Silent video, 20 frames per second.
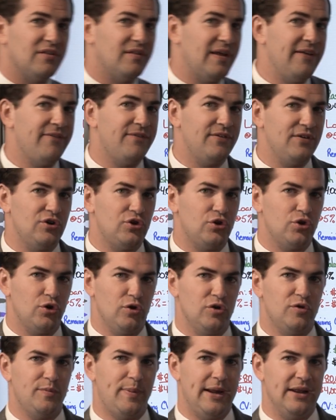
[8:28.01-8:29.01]
a life
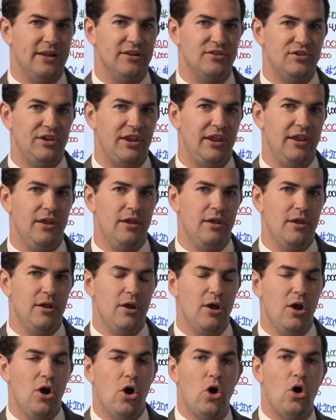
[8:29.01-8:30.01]
insurance policy,
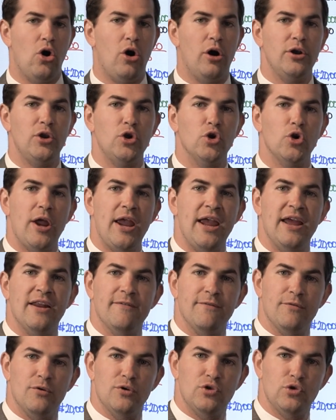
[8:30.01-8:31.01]
on your
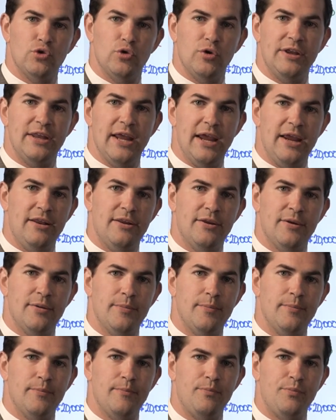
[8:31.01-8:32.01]
anniversary date,
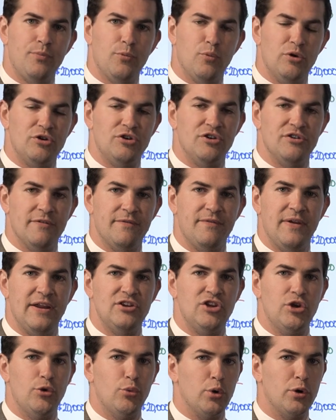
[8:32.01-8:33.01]
which is a
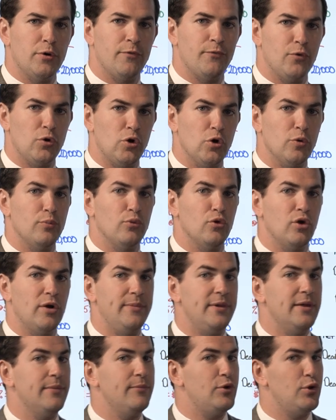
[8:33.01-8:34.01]
fancy word for your
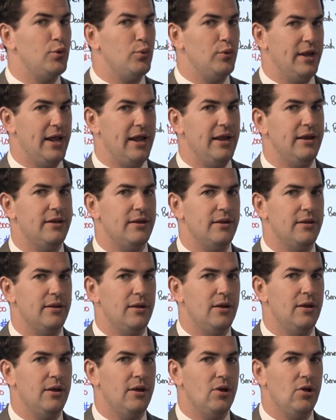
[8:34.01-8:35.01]
premium due date,
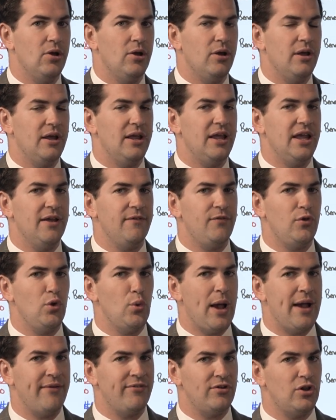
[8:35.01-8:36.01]
if you
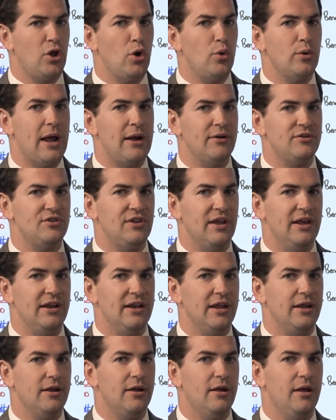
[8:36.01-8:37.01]
have a loan
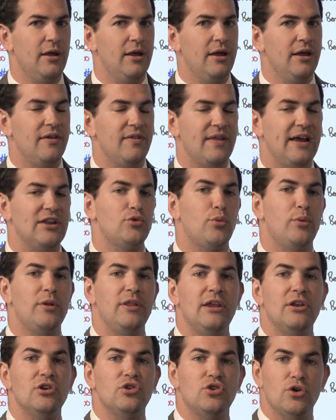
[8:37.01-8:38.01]
outstanding, that's when
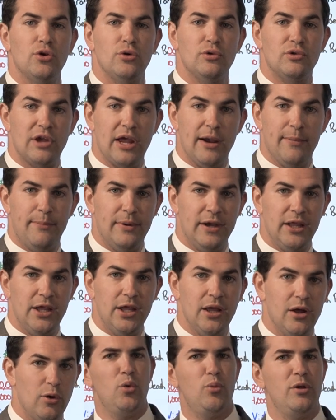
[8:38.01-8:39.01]
the insurance
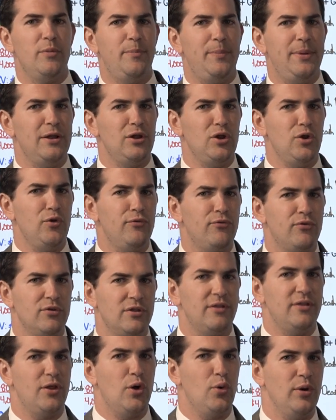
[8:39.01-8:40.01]
company will bill you for
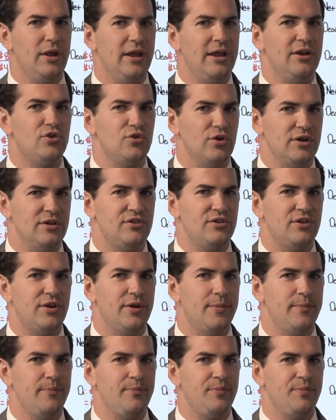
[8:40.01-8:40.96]
the loan interest.